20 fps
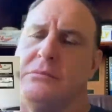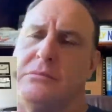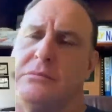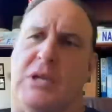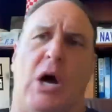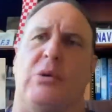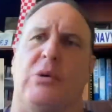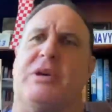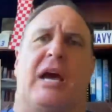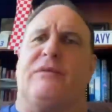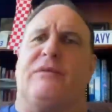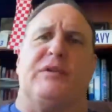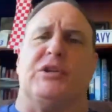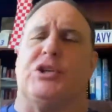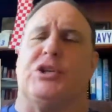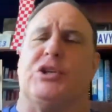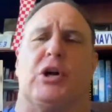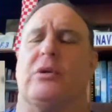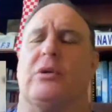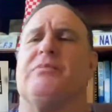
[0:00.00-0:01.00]
Oh, yeah, for
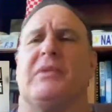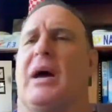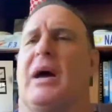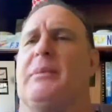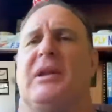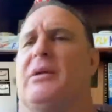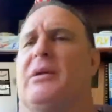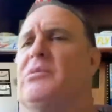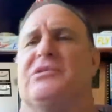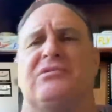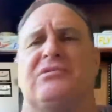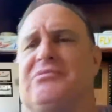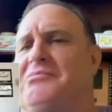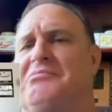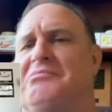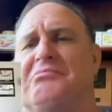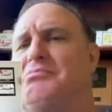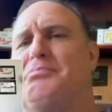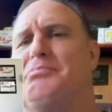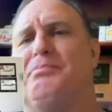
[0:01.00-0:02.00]
sure. I mean, it was
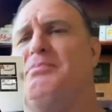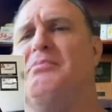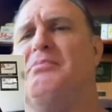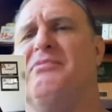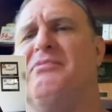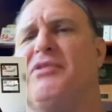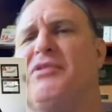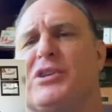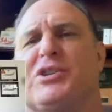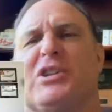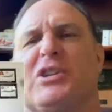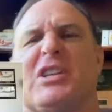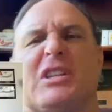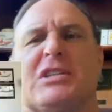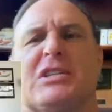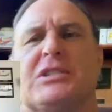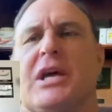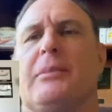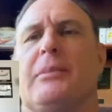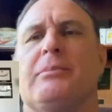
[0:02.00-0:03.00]
virtually
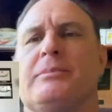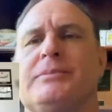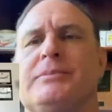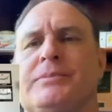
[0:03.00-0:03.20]
the same.